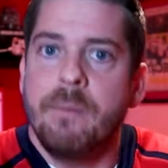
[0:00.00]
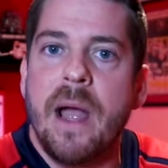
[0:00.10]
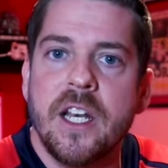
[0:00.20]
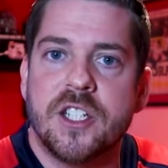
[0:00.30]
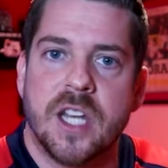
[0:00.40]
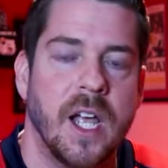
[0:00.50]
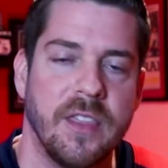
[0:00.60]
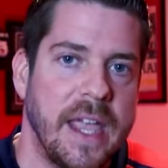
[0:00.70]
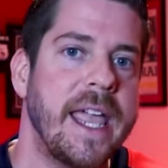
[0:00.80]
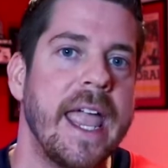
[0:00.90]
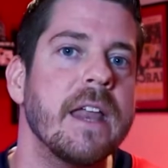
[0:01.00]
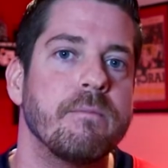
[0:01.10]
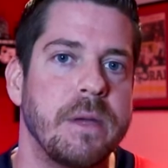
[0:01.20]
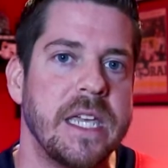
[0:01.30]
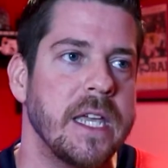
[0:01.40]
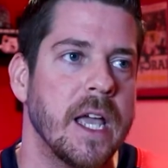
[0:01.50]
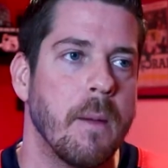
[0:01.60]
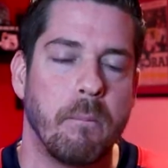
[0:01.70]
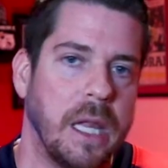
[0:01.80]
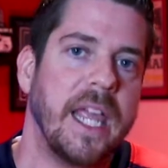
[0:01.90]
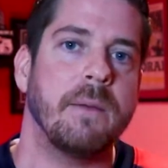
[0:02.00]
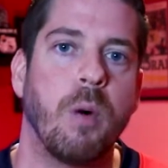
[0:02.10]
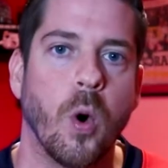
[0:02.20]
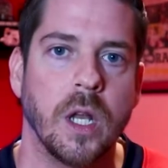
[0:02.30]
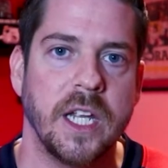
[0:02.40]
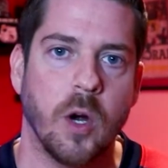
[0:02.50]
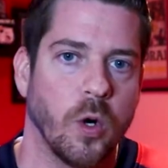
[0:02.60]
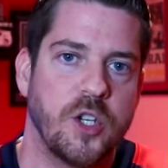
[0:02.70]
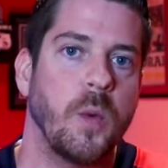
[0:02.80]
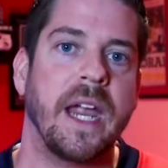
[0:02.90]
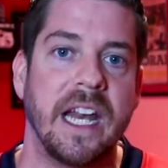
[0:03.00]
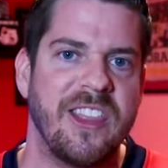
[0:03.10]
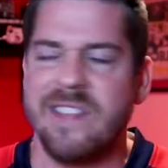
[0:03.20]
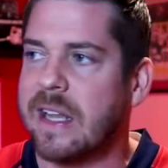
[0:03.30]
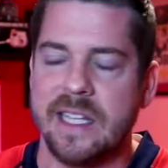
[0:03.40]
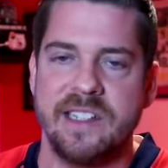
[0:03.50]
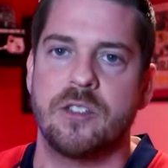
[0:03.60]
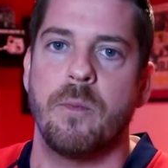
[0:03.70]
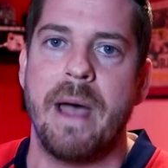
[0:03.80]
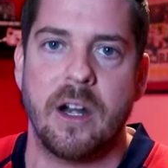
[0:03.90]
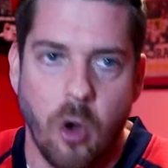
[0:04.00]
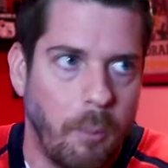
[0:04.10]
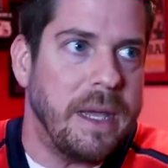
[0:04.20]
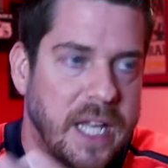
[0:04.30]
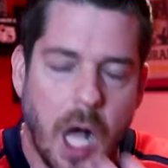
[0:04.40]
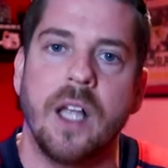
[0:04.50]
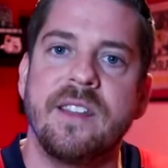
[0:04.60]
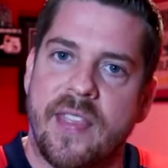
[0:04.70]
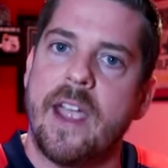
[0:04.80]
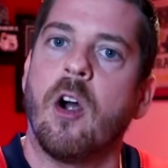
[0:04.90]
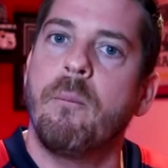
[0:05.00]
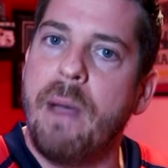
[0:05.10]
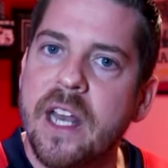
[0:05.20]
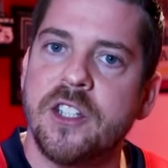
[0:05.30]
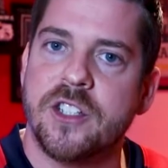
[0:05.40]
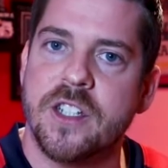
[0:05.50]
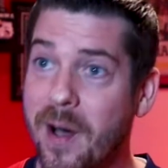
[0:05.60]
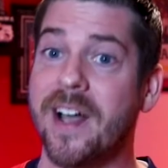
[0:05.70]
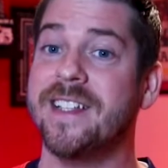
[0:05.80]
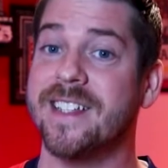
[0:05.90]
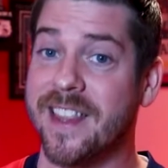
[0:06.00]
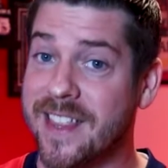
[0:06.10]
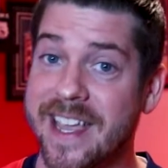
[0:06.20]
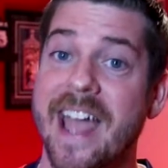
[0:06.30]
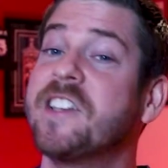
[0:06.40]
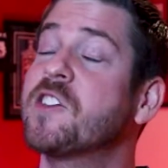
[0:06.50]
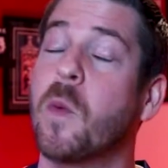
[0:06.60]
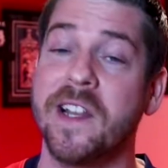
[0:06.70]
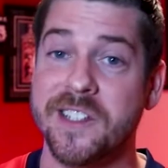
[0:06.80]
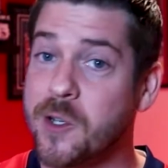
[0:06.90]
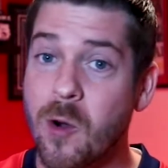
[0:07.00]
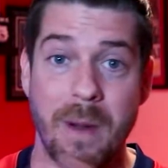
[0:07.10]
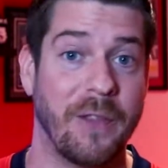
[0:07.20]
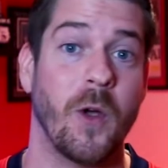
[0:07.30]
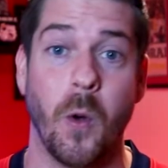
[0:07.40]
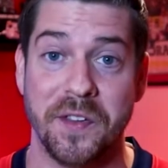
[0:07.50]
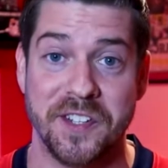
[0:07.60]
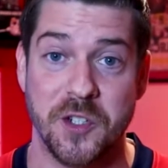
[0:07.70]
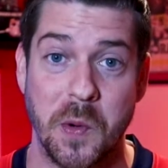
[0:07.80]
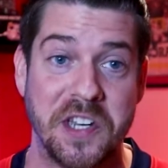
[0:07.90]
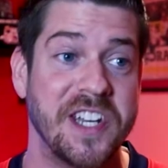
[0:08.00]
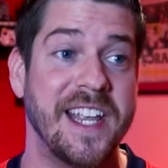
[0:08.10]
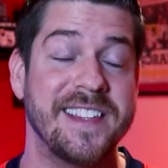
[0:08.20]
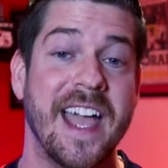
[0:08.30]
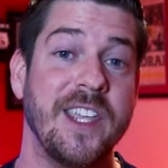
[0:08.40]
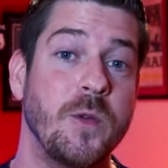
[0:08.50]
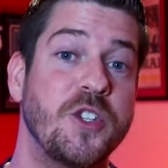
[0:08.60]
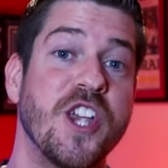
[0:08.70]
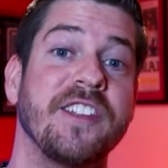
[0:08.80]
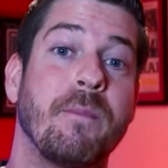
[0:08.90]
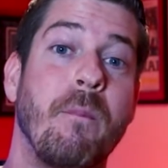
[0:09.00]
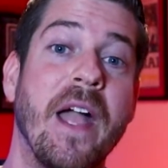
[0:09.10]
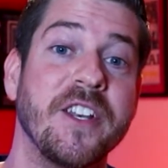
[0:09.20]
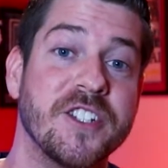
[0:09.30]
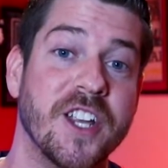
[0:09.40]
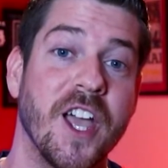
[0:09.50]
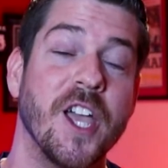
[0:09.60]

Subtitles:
they're benched. They can't be playing poorly or doing anything that leads to a bad goal because they are benched. But the catch-22 about the whole situation is that you just benched